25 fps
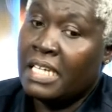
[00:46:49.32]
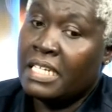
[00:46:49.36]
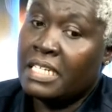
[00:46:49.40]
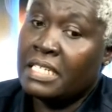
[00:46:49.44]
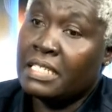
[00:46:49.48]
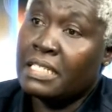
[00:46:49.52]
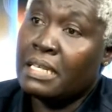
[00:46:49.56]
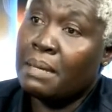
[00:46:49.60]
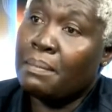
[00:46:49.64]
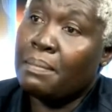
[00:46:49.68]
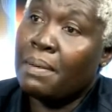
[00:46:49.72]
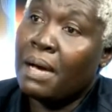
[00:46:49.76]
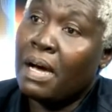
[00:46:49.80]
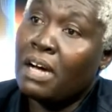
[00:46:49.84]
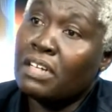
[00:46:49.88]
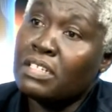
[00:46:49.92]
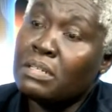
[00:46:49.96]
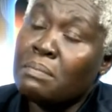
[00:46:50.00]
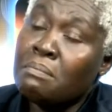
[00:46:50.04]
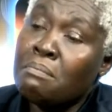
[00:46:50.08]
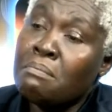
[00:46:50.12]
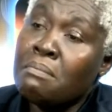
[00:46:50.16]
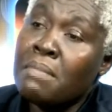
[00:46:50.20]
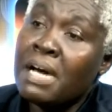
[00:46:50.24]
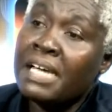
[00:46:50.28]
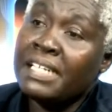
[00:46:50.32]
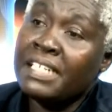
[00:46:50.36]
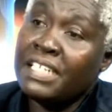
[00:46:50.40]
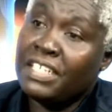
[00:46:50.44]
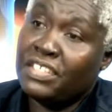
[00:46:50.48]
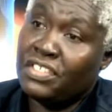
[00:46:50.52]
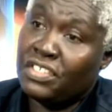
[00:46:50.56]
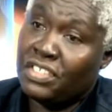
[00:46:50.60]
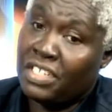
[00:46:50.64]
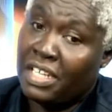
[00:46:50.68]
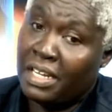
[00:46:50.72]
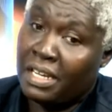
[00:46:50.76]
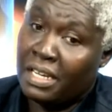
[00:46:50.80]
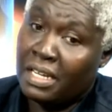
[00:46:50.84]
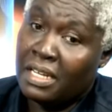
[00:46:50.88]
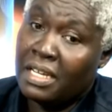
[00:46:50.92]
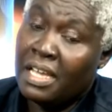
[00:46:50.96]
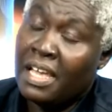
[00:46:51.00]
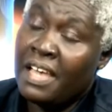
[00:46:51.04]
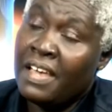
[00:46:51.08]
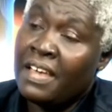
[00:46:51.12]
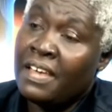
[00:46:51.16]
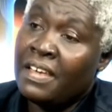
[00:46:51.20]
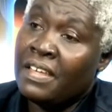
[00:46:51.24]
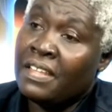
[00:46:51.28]
It is about
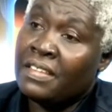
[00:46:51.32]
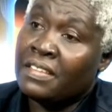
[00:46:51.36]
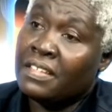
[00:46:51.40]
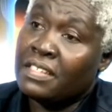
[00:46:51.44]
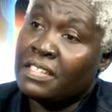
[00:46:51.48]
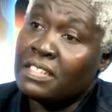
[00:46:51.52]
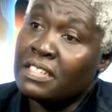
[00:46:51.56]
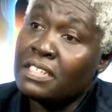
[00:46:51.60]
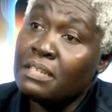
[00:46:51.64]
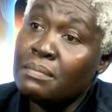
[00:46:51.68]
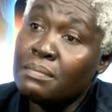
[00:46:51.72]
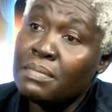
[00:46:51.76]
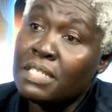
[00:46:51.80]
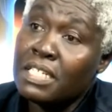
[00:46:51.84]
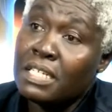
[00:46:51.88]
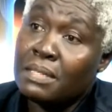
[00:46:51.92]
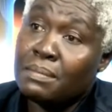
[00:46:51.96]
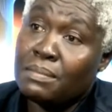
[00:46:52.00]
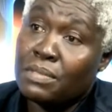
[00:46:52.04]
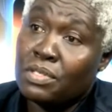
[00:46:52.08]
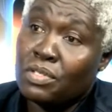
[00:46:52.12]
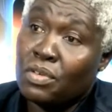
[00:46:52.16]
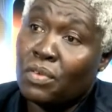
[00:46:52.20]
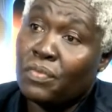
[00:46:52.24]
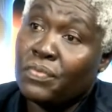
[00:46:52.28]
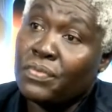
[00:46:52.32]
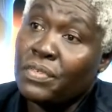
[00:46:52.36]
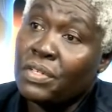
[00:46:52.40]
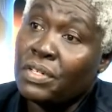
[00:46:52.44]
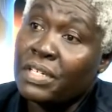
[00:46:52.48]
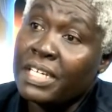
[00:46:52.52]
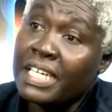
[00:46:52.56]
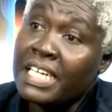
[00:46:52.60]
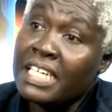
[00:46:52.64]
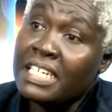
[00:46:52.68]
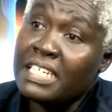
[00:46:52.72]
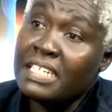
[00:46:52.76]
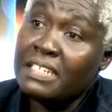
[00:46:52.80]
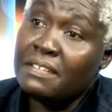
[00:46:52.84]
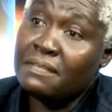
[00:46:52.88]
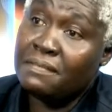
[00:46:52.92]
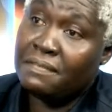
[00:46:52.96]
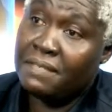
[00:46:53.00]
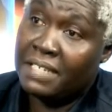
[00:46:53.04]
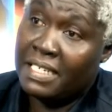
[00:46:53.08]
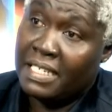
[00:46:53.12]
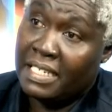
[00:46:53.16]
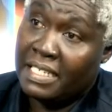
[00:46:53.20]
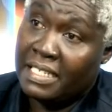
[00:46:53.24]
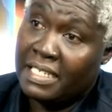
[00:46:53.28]
managing the symptoms of your kidney
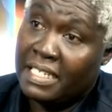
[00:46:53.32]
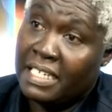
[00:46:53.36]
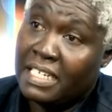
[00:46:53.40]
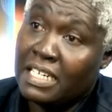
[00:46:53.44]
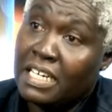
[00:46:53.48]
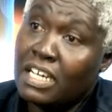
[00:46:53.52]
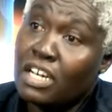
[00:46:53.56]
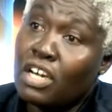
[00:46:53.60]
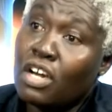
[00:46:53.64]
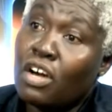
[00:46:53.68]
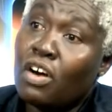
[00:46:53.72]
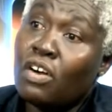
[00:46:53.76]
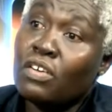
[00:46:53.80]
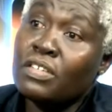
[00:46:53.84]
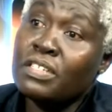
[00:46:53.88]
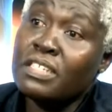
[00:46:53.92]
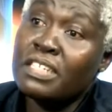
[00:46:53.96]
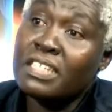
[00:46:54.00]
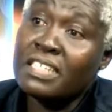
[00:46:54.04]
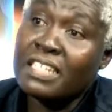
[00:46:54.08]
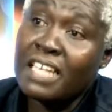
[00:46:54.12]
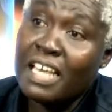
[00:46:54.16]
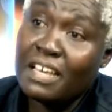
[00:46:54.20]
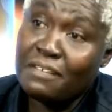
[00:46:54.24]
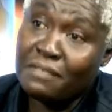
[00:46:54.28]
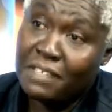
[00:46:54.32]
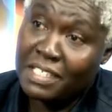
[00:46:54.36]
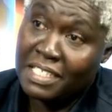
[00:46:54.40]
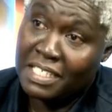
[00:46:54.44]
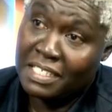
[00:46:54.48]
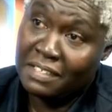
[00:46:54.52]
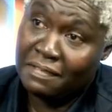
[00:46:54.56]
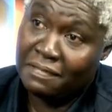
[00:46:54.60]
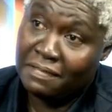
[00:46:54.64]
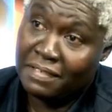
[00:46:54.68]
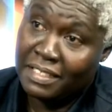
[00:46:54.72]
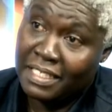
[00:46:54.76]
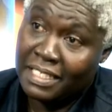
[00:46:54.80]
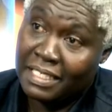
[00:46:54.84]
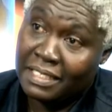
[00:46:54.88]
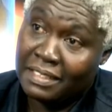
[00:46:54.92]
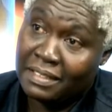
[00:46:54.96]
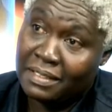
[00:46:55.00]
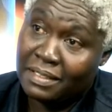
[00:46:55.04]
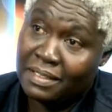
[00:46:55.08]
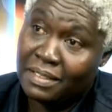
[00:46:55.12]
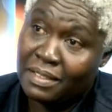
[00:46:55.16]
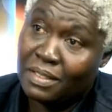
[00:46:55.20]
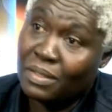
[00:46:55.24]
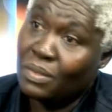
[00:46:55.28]
failure conservatively
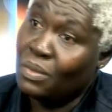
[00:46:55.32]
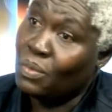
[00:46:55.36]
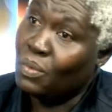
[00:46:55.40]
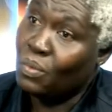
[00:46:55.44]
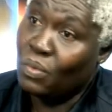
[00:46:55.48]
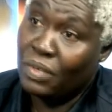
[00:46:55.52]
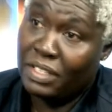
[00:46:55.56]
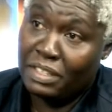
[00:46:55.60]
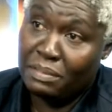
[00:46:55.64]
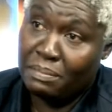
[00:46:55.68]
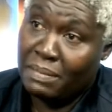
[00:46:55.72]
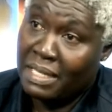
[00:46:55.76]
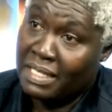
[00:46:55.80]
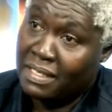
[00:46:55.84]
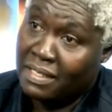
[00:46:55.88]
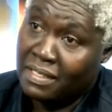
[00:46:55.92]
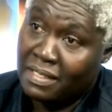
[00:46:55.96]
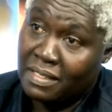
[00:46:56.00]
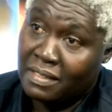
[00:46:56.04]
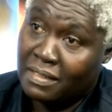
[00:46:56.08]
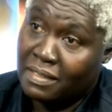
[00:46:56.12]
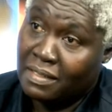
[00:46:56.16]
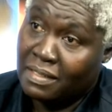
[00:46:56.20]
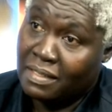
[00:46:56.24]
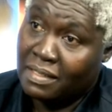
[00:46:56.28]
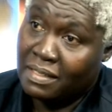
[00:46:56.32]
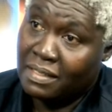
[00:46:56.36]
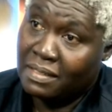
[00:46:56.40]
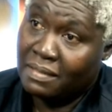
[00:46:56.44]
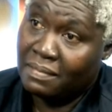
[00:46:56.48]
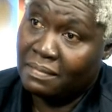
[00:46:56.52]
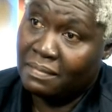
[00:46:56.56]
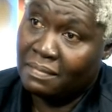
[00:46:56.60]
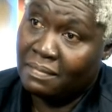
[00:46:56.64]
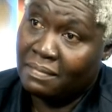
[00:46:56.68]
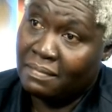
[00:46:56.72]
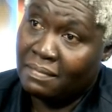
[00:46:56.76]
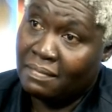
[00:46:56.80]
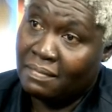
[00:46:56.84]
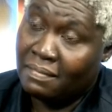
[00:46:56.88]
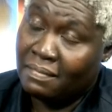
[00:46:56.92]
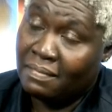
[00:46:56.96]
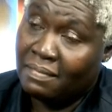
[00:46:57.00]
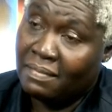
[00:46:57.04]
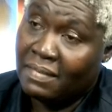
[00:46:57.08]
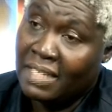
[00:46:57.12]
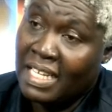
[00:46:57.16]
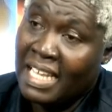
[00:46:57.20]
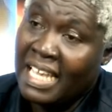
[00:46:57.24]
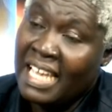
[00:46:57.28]
with medicines.
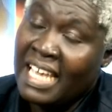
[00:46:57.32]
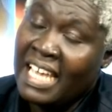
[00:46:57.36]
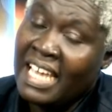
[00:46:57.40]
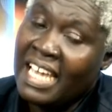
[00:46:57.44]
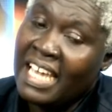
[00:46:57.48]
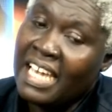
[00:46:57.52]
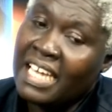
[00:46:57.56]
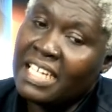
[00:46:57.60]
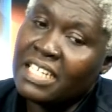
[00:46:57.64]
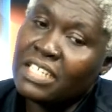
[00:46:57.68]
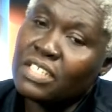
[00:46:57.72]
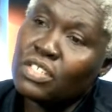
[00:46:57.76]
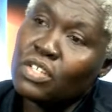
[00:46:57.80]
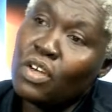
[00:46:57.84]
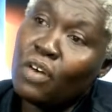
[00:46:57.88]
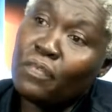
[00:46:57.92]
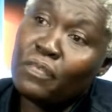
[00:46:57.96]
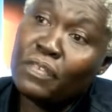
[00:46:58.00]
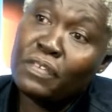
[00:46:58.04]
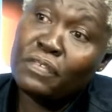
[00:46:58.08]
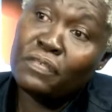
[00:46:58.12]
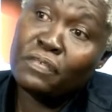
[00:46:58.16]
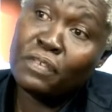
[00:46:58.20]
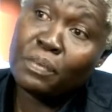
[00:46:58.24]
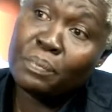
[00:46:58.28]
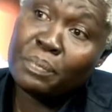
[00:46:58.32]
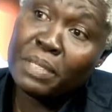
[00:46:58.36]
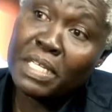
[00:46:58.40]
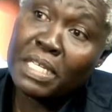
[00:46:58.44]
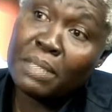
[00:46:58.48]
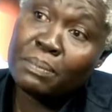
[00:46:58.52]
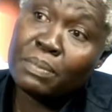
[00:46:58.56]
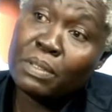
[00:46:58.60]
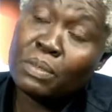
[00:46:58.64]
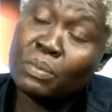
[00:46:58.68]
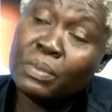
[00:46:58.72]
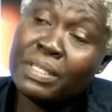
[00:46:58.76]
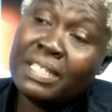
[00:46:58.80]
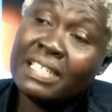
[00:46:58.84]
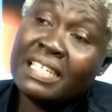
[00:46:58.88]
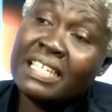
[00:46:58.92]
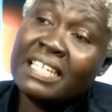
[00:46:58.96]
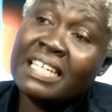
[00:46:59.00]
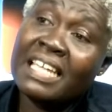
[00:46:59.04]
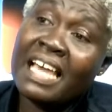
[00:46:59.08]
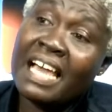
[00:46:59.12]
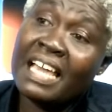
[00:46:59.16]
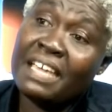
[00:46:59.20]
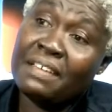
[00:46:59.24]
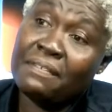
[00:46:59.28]
It is often for people with
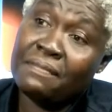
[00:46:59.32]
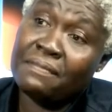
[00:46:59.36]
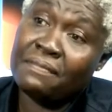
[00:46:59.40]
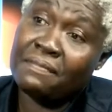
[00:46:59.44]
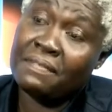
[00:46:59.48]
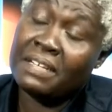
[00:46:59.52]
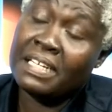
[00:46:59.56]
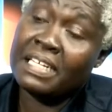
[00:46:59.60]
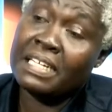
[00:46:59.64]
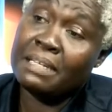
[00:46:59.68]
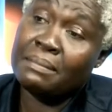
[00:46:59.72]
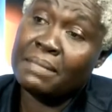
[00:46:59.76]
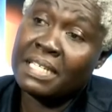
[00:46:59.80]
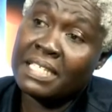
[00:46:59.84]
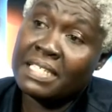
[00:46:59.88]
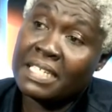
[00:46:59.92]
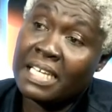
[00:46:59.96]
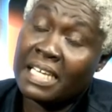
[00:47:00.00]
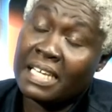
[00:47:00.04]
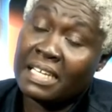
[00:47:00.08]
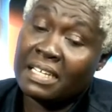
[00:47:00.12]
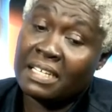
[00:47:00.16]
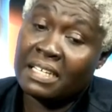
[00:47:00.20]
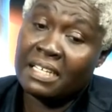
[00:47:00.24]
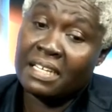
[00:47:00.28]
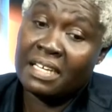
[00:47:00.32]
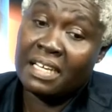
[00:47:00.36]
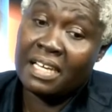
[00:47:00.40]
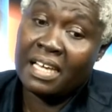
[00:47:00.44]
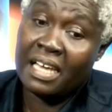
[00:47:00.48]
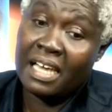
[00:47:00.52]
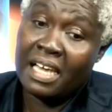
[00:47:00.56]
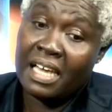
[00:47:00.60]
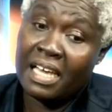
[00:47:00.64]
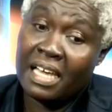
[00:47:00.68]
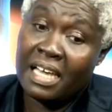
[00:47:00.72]
life-limiting